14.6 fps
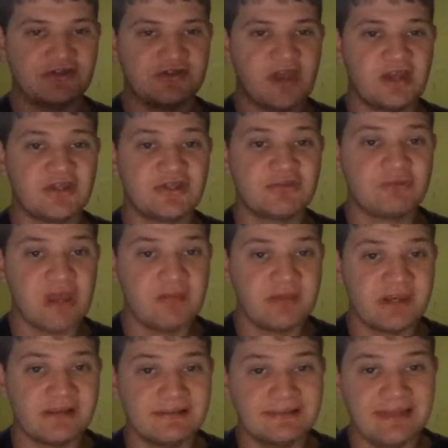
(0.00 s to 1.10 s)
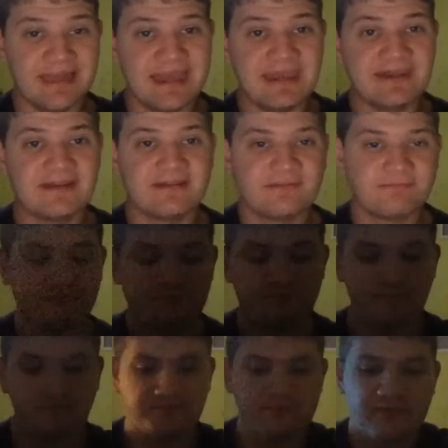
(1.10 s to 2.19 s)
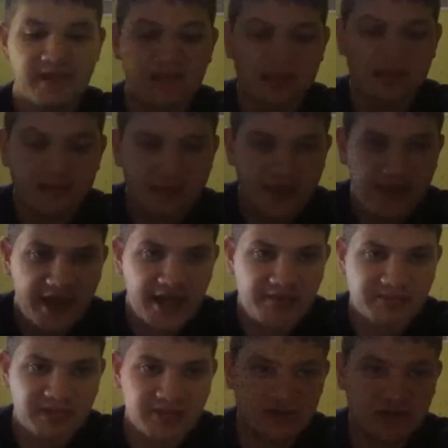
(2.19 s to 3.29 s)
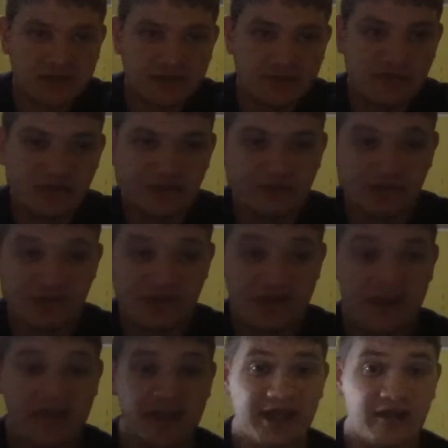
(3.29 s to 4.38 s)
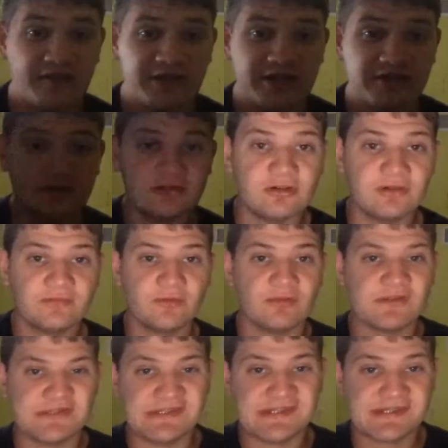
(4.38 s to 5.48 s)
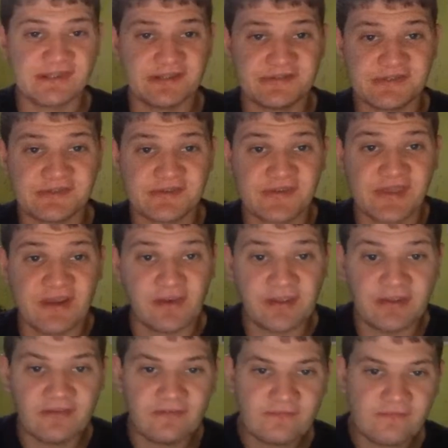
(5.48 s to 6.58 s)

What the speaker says: I swam in a lake. And I'm not sure if it was in Passaic County or if it was in Sussex County.